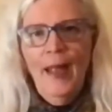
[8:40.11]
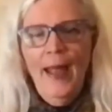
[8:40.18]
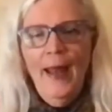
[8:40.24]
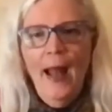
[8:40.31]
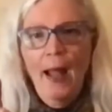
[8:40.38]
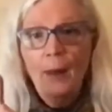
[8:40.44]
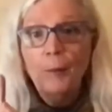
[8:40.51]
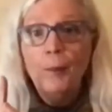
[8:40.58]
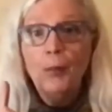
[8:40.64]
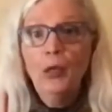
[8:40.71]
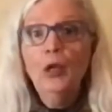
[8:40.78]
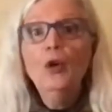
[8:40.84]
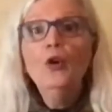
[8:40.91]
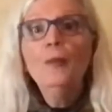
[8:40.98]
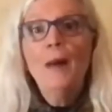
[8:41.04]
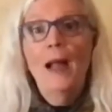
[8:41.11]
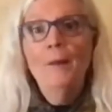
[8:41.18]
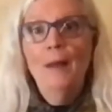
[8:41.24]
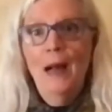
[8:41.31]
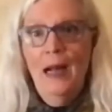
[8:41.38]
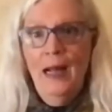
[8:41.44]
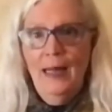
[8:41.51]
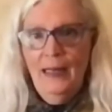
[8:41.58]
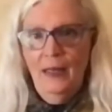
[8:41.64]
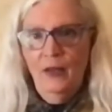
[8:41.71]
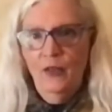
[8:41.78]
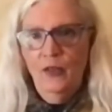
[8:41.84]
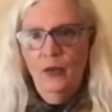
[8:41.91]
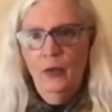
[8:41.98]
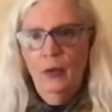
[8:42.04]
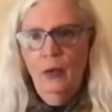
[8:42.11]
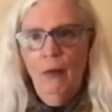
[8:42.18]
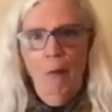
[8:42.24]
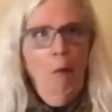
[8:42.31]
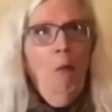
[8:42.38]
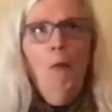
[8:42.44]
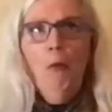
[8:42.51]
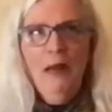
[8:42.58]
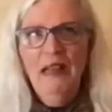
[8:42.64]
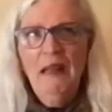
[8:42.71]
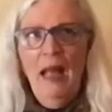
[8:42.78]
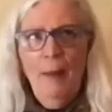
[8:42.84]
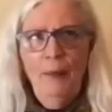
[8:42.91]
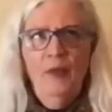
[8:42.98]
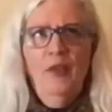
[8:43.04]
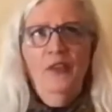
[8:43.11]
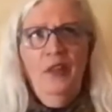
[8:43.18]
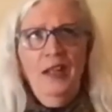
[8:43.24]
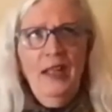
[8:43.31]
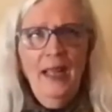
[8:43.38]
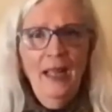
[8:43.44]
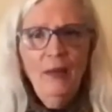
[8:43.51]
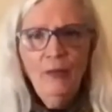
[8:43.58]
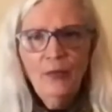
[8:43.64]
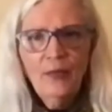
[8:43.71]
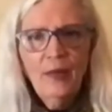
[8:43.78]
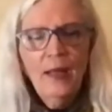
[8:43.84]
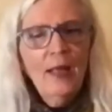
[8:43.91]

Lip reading: And it blew my mind. Relapse is a gift?